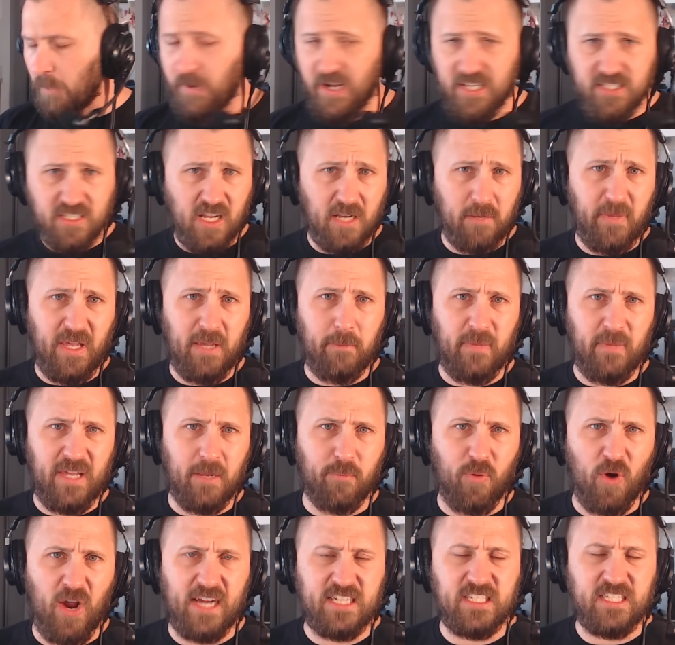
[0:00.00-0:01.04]
But it's going to be me
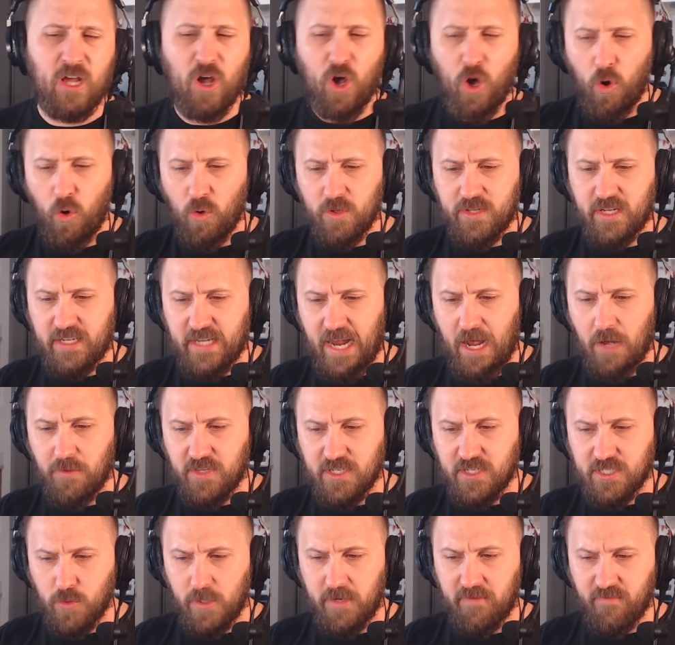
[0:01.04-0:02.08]
and Price holding down
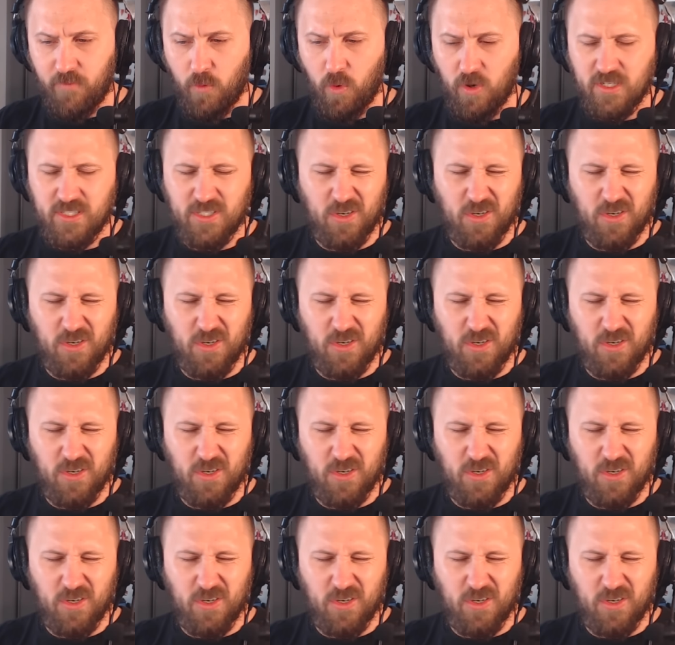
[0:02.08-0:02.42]
the stream for it.